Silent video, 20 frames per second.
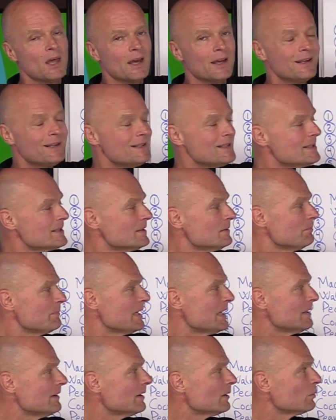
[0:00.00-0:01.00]
And it doesn't
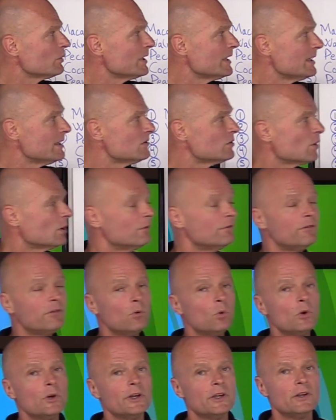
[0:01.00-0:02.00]
mean that we need to
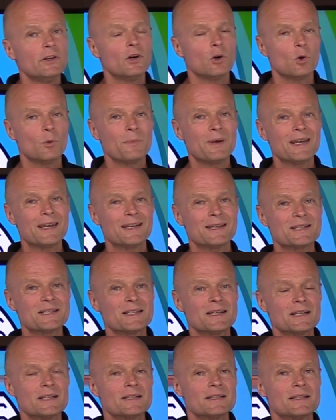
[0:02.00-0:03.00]
avoid
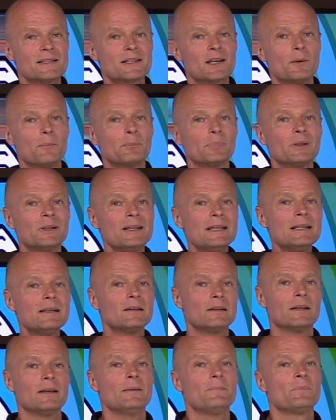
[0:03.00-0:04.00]
omega-6s
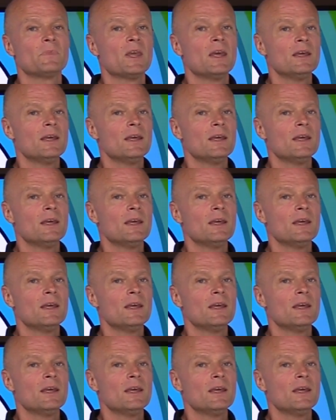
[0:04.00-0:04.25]
completely.